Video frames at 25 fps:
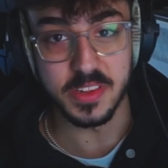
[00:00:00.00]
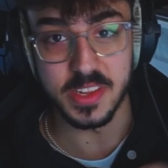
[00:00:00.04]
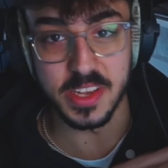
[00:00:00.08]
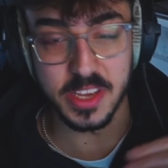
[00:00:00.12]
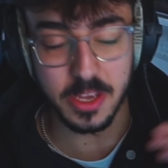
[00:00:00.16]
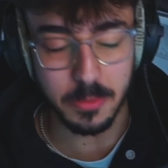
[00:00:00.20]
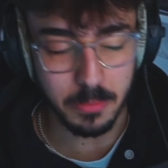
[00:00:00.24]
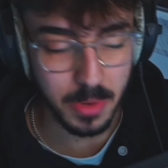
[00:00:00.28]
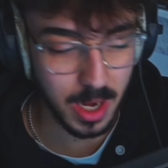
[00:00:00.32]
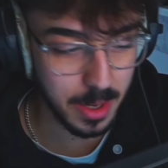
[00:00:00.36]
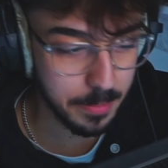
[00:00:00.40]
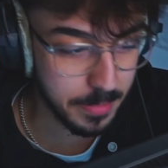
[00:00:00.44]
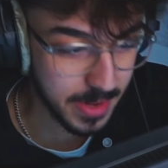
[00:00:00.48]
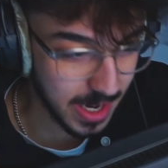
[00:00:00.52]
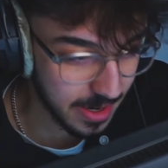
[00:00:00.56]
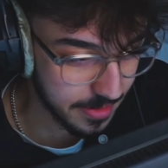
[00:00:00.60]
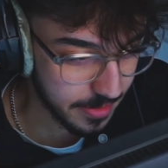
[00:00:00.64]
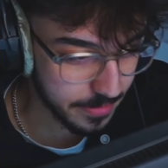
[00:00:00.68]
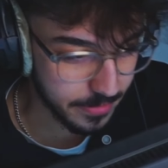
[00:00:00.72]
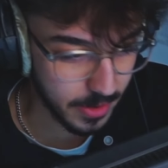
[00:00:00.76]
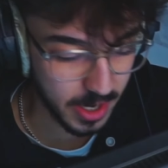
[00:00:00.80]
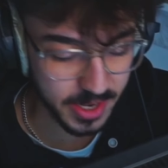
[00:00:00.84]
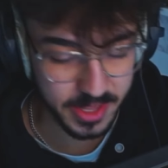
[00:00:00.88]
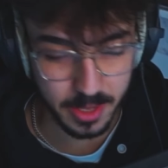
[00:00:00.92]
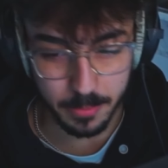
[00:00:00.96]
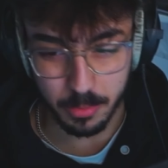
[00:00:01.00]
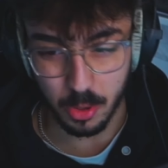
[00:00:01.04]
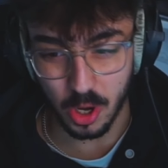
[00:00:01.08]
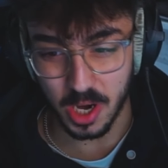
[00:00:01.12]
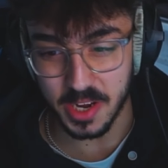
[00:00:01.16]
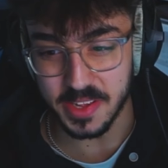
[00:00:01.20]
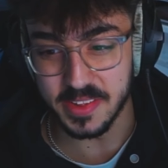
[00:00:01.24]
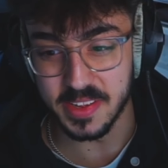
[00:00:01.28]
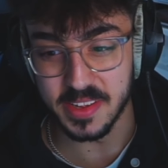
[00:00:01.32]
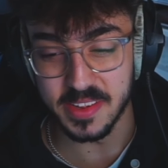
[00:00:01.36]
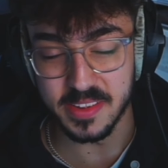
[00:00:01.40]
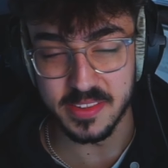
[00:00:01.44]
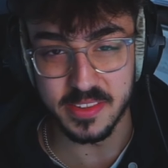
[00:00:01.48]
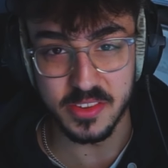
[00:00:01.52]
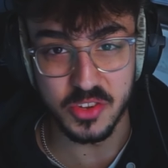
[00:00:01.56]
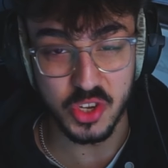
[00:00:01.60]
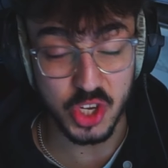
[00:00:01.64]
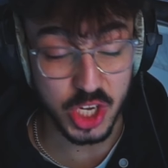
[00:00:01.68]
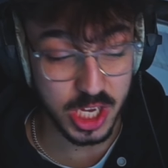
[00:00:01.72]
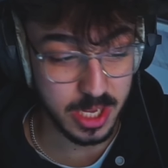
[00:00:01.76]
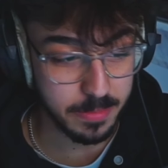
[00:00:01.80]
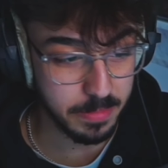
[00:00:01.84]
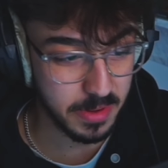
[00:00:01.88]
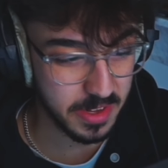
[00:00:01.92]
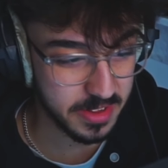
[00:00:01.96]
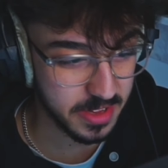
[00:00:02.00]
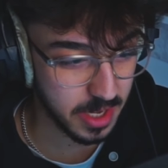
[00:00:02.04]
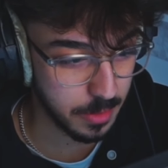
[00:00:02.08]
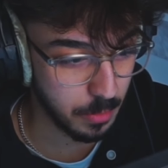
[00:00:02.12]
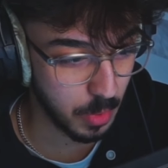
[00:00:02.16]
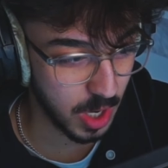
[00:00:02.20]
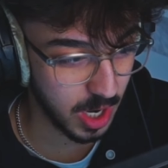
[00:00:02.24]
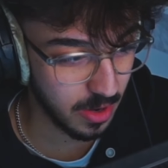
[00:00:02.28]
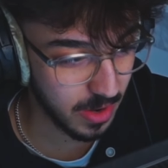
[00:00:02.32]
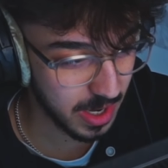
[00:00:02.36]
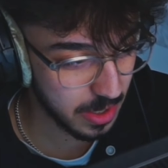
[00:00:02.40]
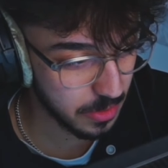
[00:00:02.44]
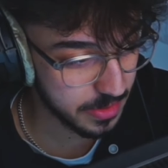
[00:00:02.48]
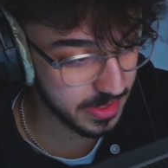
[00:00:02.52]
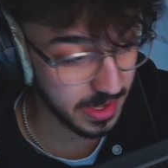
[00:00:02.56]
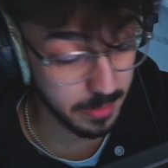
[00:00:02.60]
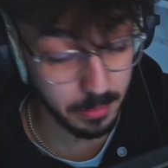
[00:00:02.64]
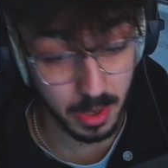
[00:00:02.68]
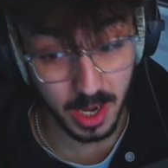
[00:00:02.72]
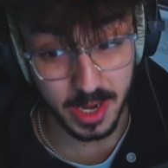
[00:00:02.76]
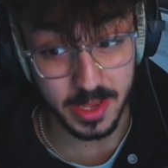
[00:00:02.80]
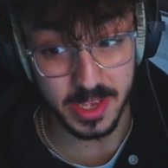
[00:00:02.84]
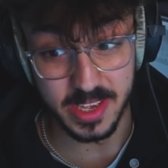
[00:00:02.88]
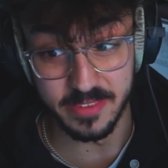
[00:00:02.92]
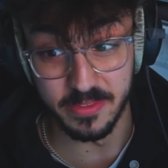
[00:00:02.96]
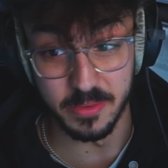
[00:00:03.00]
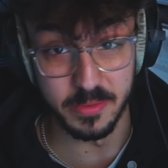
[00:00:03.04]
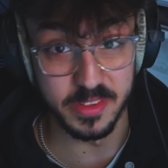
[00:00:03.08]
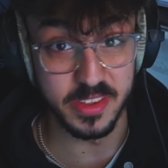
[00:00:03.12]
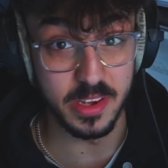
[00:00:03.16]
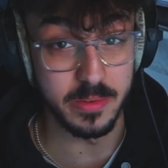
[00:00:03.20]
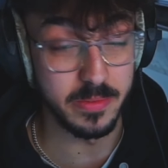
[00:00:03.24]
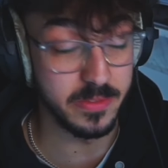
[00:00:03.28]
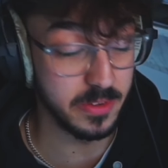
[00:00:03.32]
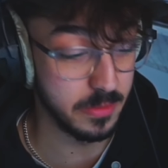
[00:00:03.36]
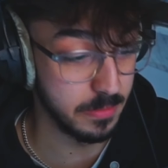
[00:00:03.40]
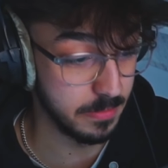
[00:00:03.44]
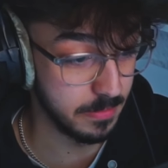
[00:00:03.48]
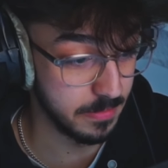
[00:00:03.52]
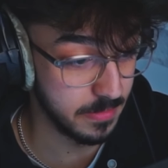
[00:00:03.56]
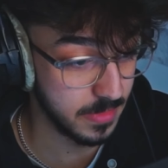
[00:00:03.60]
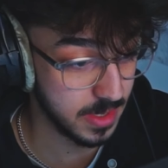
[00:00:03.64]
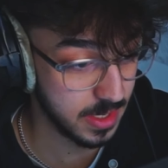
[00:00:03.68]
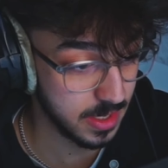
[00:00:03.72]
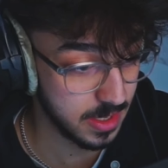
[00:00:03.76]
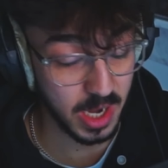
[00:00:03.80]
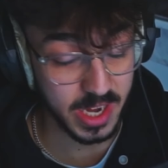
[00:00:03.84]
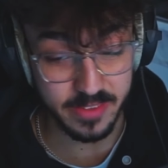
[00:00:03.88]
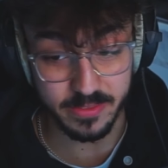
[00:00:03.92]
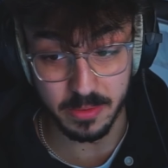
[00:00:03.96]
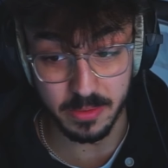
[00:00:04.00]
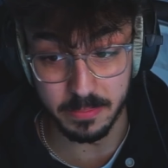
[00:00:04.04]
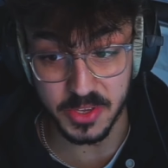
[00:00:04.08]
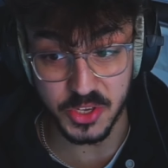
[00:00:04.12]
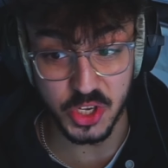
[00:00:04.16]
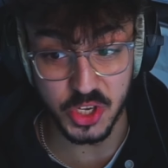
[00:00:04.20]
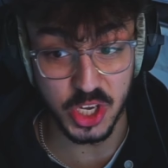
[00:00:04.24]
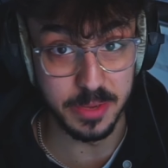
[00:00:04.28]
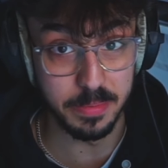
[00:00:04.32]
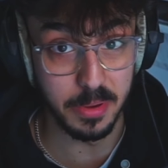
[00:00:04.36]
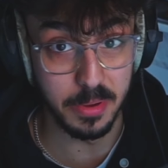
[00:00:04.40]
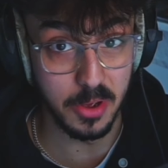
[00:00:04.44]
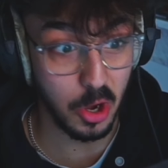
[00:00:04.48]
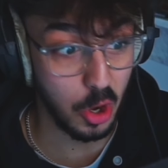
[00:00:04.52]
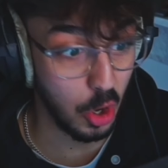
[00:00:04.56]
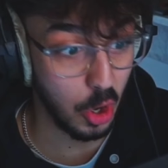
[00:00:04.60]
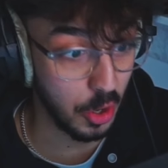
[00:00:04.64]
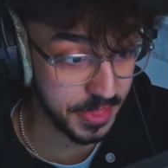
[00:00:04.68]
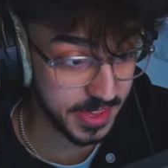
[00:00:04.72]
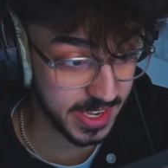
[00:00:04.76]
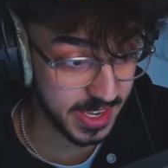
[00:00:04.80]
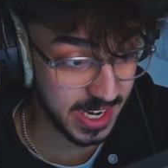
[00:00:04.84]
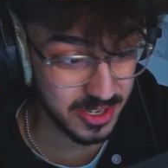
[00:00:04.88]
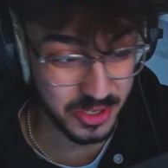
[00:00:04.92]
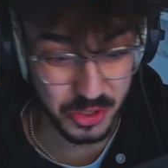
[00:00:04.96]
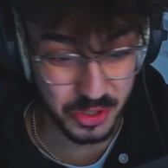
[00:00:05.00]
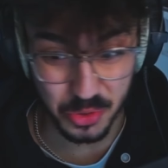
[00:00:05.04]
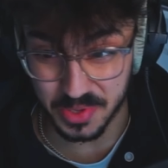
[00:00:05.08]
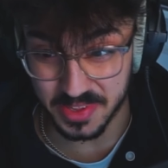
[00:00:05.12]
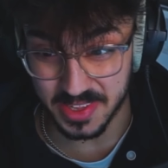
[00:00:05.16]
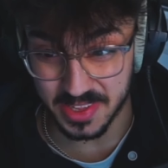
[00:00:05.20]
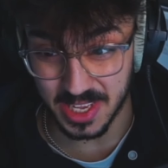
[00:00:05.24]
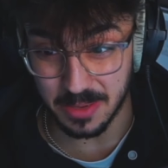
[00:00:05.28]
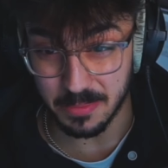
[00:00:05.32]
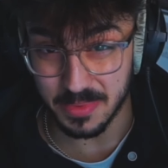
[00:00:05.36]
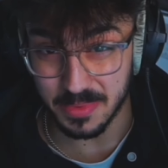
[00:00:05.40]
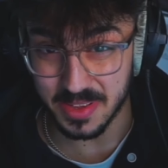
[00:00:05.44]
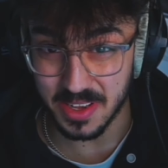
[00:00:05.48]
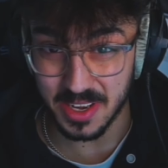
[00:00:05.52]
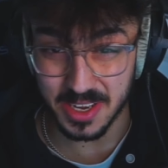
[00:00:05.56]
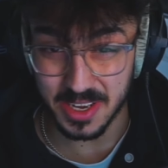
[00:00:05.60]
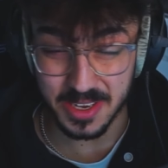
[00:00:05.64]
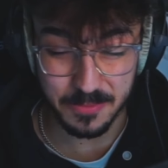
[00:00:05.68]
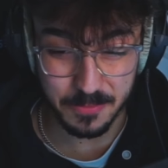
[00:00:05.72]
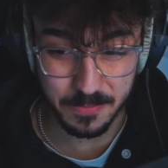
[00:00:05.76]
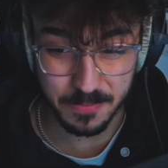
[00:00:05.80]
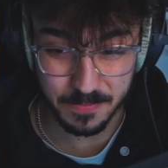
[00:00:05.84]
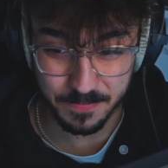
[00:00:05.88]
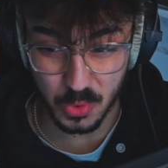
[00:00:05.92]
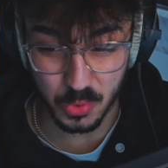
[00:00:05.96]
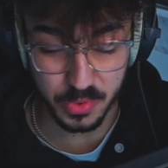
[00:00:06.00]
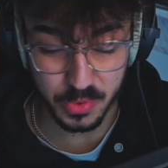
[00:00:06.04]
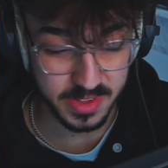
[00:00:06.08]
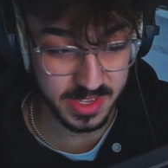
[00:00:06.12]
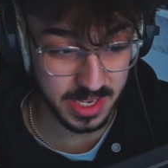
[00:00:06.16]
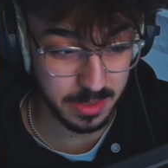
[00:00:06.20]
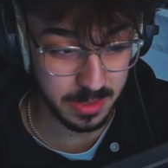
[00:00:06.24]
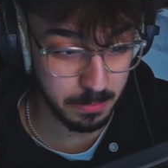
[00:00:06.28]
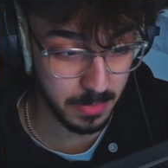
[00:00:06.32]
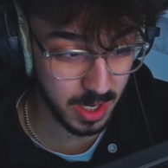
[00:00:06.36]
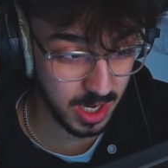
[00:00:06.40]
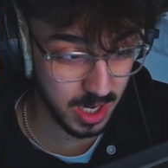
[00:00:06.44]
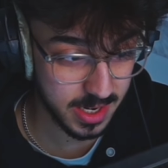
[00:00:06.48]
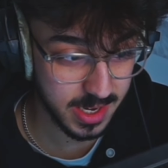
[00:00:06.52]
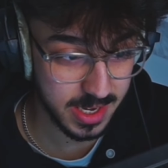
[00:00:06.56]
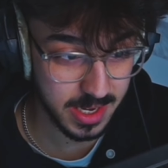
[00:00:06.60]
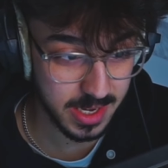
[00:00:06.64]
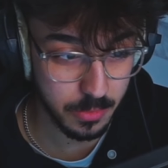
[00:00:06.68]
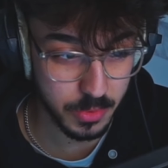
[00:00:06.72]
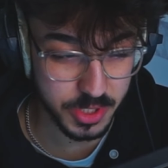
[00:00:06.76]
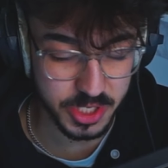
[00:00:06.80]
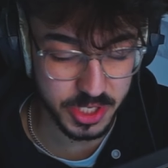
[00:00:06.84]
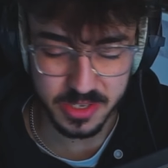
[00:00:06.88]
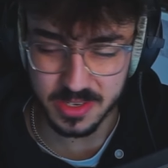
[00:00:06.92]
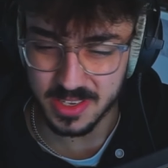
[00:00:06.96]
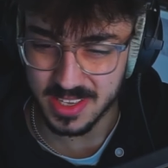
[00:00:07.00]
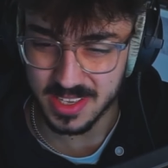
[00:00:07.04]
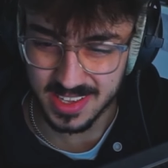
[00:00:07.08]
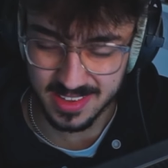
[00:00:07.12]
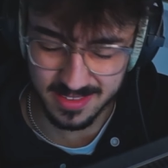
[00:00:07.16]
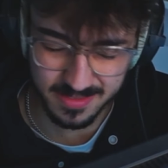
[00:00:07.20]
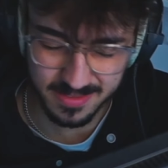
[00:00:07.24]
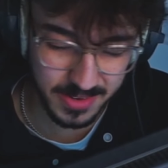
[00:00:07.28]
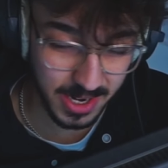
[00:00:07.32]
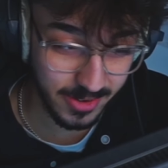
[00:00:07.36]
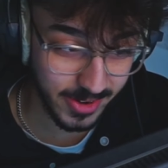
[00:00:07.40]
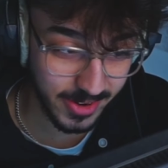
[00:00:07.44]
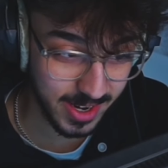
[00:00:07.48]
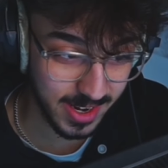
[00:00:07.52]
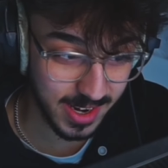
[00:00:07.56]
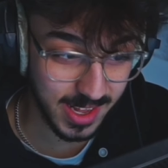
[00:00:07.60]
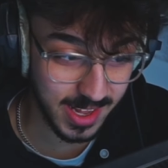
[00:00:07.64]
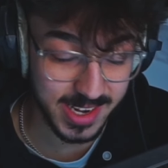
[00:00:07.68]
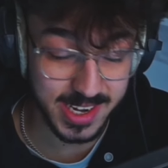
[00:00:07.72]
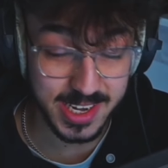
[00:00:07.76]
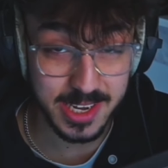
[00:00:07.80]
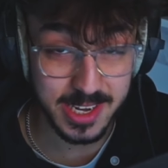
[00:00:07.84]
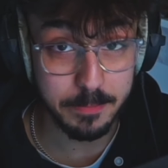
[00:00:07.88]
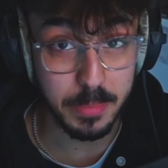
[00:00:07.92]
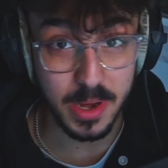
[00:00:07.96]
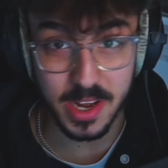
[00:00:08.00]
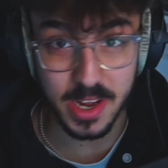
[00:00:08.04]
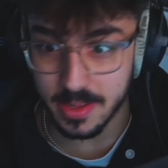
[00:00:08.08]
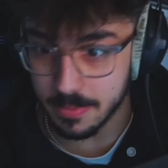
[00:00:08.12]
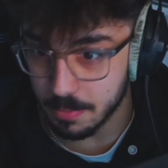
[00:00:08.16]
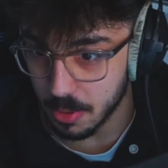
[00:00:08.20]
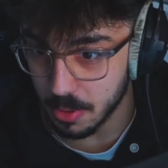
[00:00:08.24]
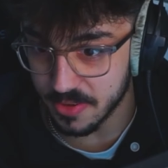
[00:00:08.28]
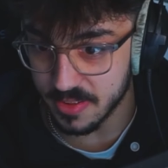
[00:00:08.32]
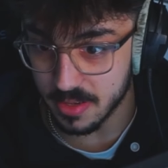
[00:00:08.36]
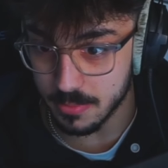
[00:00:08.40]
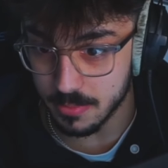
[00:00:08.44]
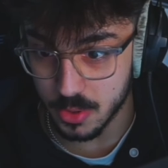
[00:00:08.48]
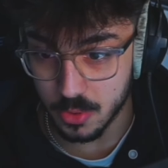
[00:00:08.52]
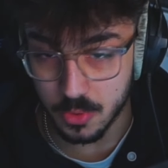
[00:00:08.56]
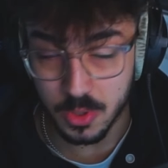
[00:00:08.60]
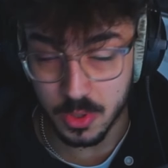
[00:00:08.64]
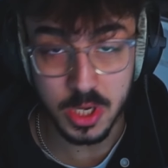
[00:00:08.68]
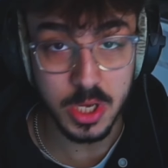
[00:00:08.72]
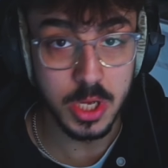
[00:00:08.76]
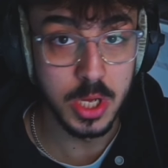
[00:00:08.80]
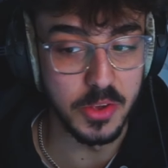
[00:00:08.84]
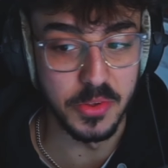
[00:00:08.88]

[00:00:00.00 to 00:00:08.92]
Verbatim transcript: Obviously, you might be able to find the prices cheaper somewhere else. It might even, some of them might even be cheaper on the actual Steam site or Steam market, which is very unlikely, but it's possible.